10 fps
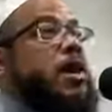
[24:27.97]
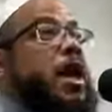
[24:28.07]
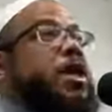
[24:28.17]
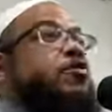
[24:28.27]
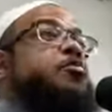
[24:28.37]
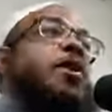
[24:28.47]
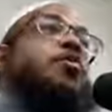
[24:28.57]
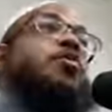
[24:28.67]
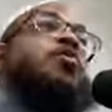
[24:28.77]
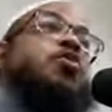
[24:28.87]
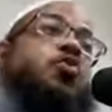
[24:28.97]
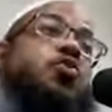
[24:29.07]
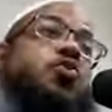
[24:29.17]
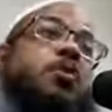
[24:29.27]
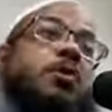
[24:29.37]
And if people
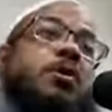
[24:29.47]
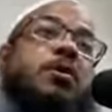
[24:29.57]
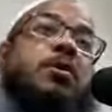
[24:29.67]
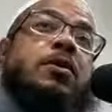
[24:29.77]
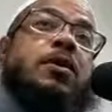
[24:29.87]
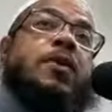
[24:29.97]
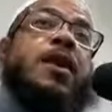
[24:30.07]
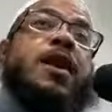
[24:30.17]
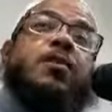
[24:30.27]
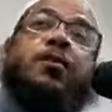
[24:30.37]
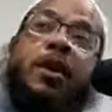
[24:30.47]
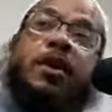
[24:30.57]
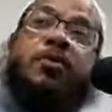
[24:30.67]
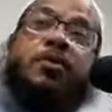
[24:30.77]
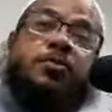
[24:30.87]
knew that Abu
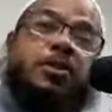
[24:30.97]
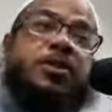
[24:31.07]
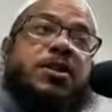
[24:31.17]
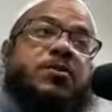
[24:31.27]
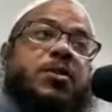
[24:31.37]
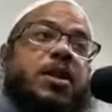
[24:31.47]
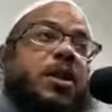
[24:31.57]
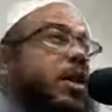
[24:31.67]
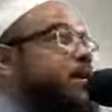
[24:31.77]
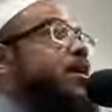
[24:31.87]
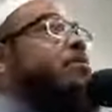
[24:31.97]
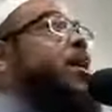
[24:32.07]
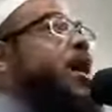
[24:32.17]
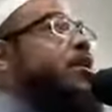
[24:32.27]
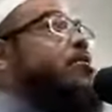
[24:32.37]
Bakr was Muslim, it didn't
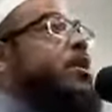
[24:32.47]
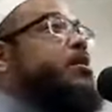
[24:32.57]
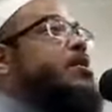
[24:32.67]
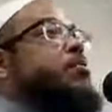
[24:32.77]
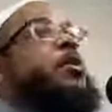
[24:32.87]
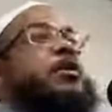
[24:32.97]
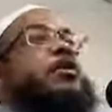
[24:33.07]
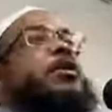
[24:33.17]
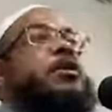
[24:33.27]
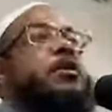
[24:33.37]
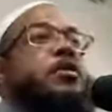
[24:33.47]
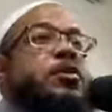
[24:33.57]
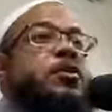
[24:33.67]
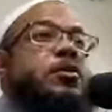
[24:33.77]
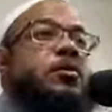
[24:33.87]
matter because Abu Bakr could, could,
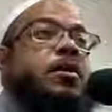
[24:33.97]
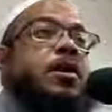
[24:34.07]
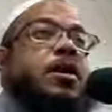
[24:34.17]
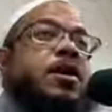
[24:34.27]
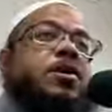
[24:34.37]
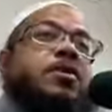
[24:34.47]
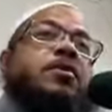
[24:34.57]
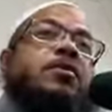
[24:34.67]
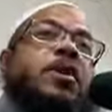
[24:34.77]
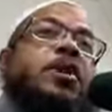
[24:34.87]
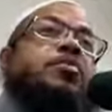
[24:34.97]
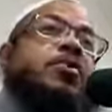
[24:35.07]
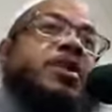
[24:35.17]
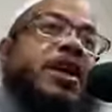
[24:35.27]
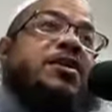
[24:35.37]
could, he could, he could
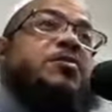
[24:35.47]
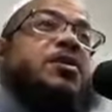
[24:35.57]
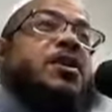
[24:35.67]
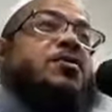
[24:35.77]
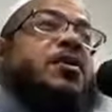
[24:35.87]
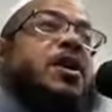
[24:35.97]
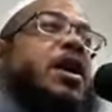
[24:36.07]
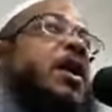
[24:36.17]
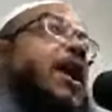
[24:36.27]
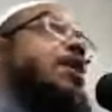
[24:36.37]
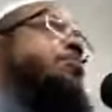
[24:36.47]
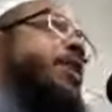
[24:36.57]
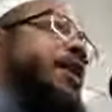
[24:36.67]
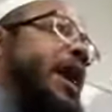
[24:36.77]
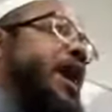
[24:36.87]
protect himself. And
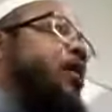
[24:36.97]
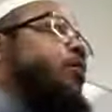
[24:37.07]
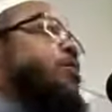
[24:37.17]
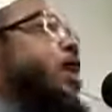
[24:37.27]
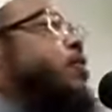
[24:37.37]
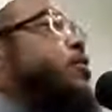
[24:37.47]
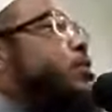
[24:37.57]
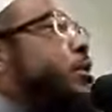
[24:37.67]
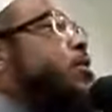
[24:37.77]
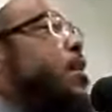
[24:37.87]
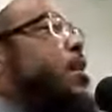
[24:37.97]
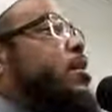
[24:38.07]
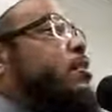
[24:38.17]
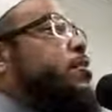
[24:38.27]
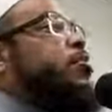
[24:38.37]
Bilal was underneath
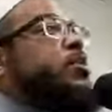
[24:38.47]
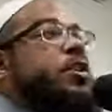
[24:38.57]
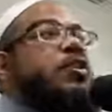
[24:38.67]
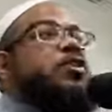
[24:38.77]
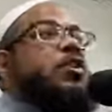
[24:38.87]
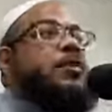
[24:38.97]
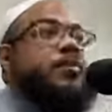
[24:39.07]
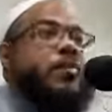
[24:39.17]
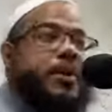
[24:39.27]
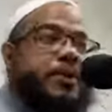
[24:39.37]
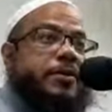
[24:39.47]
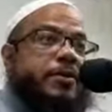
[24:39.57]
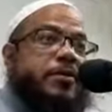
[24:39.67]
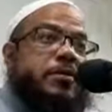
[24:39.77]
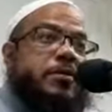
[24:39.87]
of the protection of Abu Bakr.
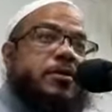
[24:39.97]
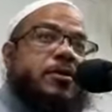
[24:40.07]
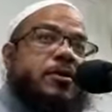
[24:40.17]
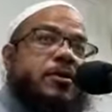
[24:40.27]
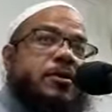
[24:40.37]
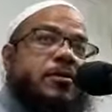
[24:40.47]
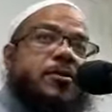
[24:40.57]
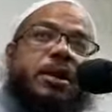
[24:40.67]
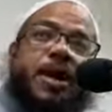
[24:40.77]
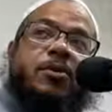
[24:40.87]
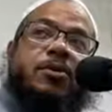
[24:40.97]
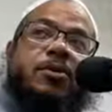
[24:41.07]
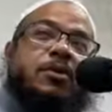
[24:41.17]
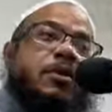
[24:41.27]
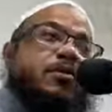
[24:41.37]
Bilal was
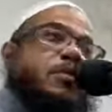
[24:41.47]
underneath